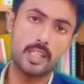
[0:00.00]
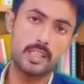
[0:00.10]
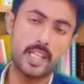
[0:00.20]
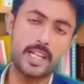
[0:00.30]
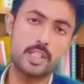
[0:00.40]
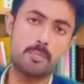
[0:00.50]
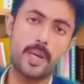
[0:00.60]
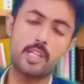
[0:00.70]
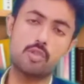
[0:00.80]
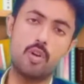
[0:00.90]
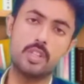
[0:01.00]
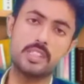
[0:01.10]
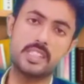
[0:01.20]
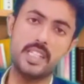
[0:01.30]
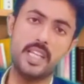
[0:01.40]
that is based on
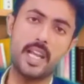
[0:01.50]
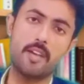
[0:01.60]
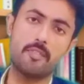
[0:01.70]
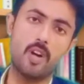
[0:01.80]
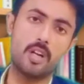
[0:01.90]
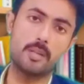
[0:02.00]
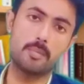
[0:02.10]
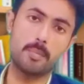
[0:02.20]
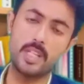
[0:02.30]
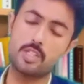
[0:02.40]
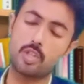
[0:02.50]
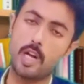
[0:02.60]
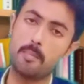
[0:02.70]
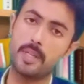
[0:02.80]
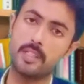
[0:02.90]
CEFR means
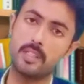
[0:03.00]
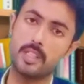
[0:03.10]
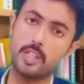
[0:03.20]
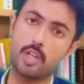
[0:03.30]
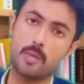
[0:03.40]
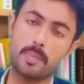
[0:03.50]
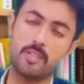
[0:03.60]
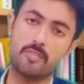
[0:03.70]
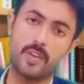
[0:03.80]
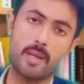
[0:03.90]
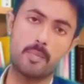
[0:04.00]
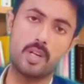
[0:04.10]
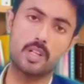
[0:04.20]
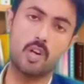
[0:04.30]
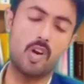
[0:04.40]
Common European
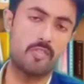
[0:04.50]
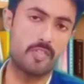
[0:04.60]
Framework of